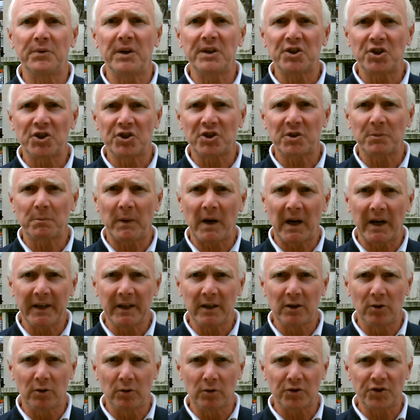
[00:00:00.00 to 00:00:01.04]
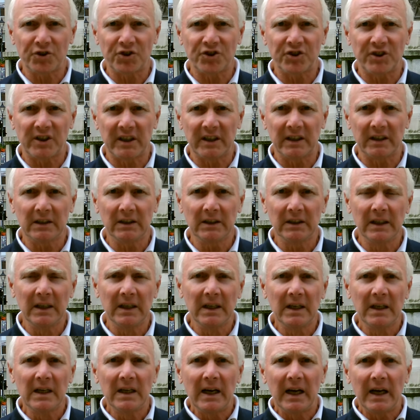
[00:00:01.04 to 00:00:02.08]
British spy called Steele.
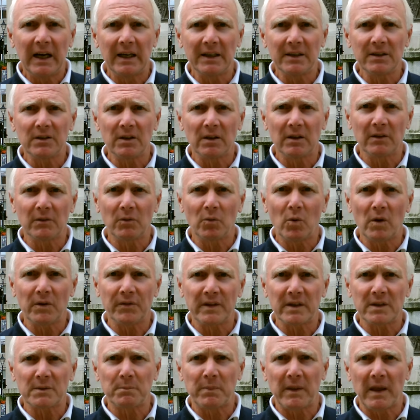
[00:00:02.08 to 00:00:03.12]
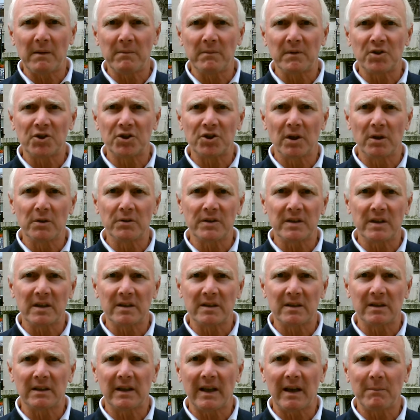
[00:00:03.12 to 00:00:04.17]
And what this then shows
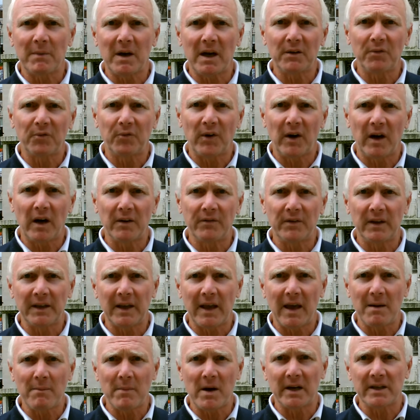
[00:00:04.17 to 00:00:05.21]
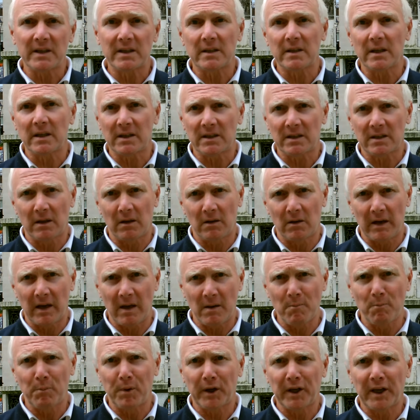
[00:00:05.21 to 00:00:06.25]
is that MI5 and MI6 are
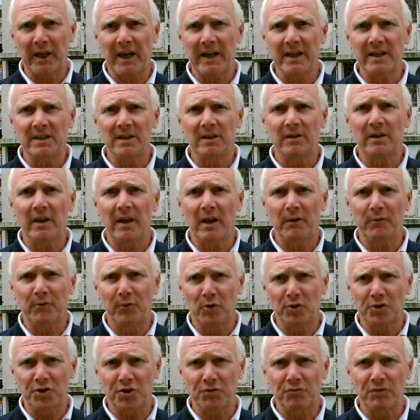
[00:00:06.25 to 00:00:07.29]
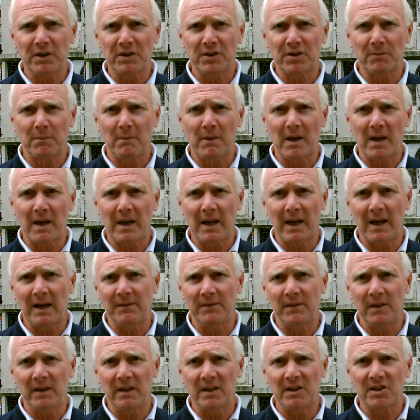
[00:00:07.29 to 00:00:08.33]
implicated, therefore Theresa May
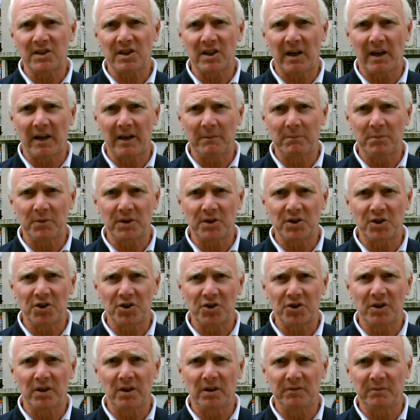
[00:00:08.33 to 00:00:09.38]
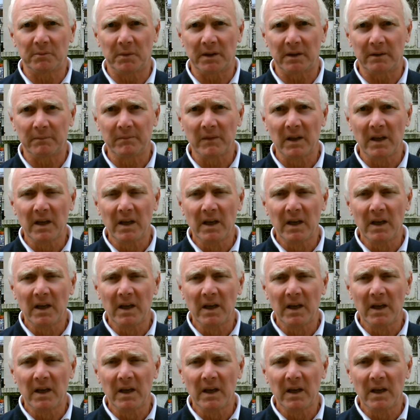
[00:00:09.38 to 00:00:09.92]
and the entire British government.